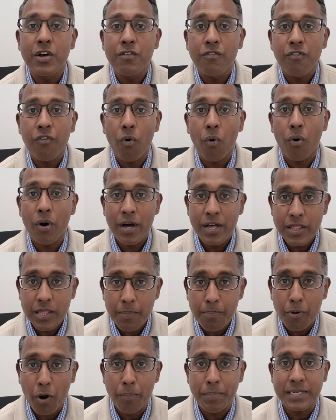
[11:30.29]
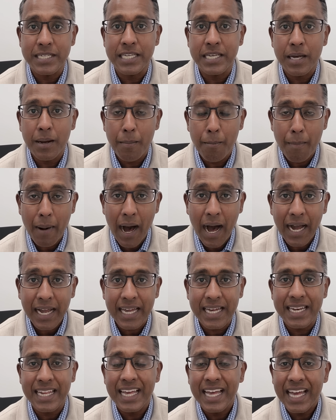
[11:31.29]
for the property
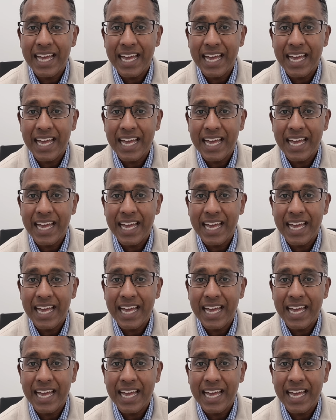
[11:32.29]
market.